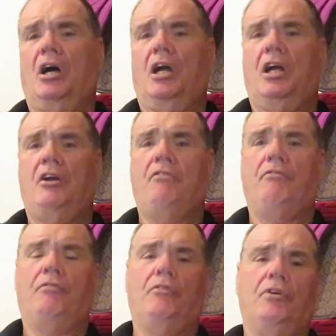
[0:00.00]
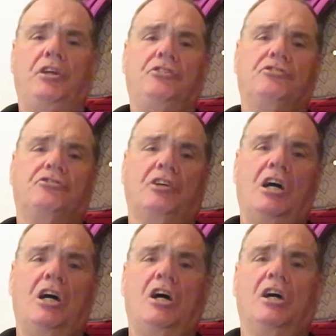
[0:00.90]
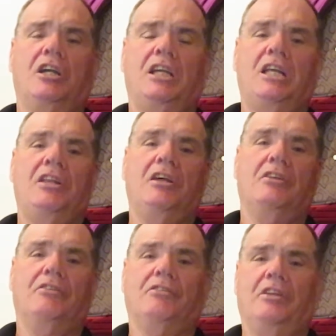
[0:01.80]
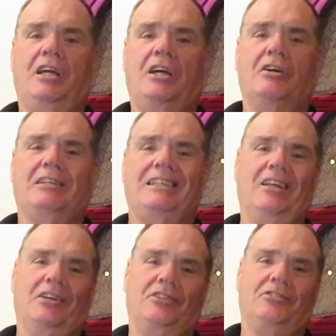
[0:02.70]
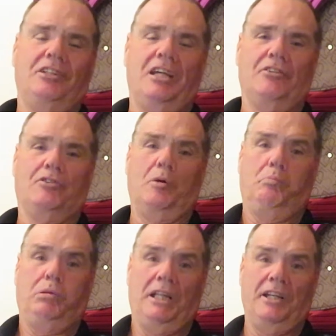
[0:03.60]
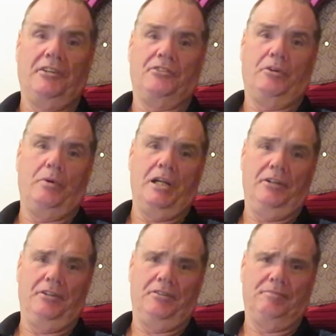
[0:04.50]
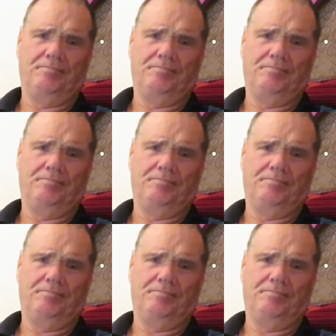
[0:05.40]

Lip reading: every star in our galaxy has got planets around it.